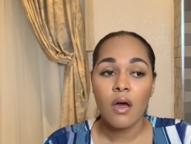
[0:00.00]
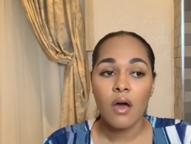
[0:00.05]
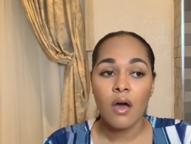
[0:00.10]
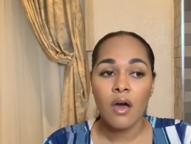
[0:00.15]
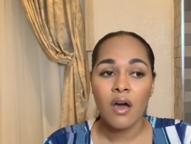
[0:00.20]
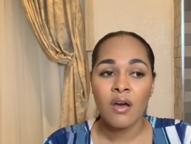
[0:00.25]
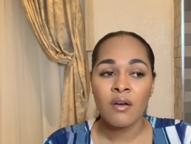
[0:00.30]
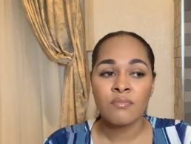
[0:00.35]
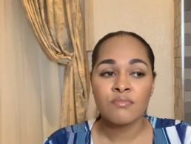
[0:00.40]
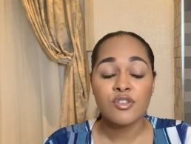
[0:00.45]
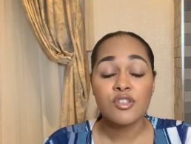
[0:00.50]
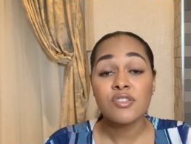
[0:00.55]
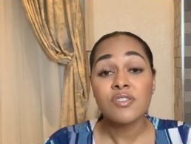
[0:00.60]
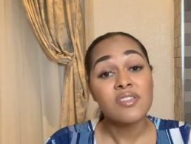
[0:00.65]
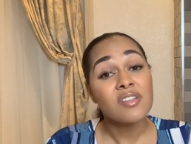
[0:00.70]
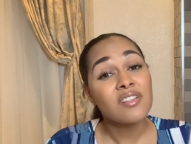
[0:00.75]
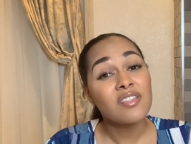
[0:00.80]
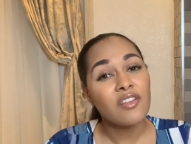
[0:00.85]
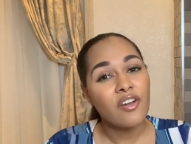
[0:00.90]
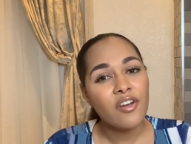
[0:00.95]
um, just
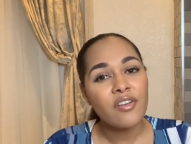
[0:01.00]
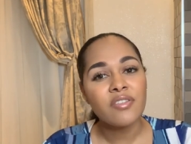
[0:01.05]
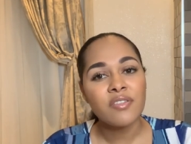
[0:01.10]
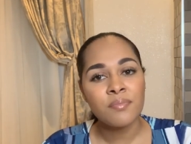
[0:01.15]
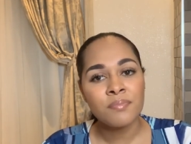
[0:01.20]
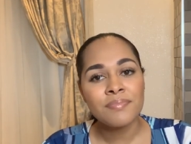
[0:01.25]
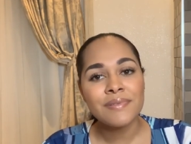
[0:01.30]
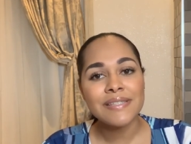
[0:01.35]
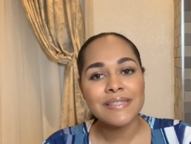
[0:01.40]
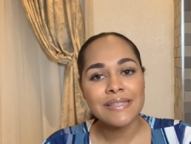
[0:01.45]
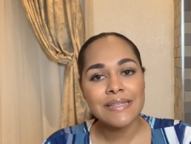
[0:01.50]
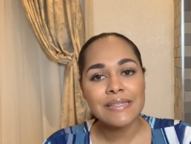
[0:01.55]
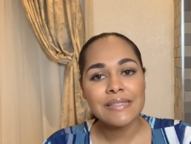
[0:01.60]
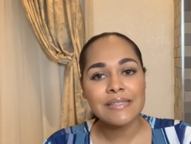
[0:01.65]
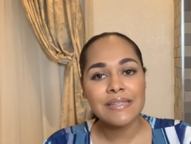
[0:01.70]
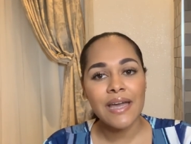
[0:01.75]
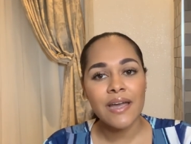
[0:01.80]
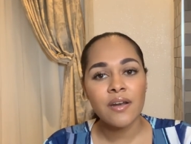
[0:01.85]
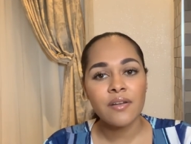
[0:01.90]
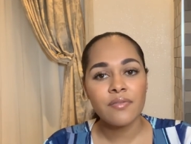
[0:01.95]
to learn the business
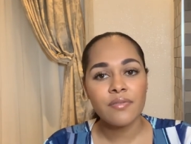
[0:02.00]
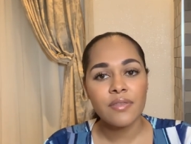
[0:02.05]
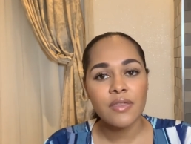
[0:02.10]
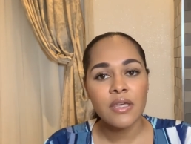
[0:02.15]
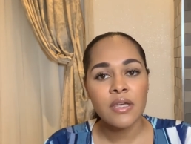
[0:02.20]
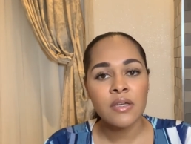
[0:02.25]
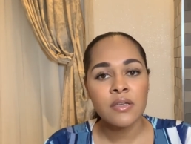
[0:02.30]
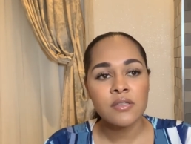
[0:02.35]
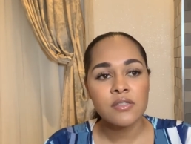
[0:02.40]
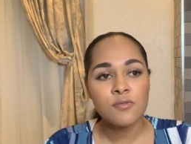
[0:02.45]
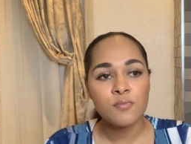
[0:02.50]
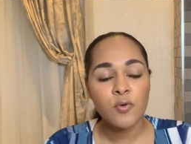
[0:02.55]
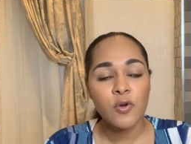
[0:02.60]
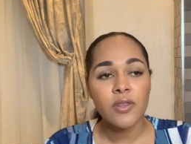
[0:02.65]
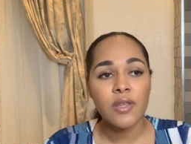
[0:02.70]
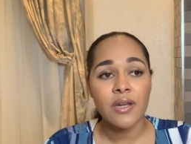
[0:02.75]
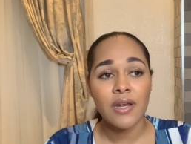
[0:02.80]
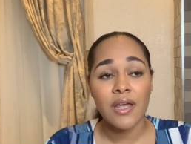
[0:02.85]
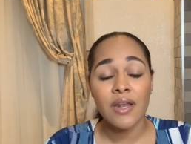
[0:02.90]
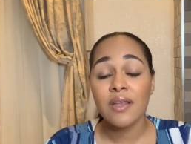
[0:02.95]
side of things more
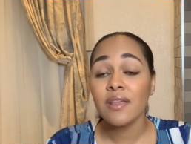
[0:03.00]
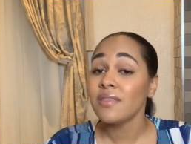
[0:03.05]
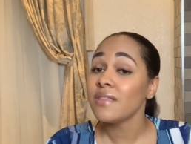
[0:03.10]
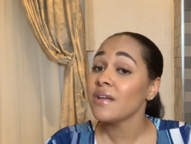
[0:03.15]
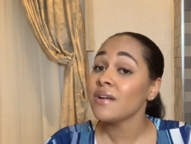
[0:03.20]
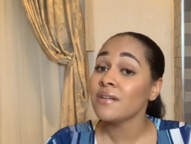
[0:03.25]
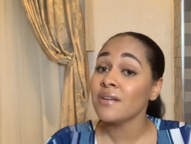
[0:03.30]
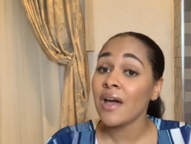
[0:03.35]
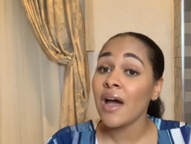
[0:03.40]
than anything.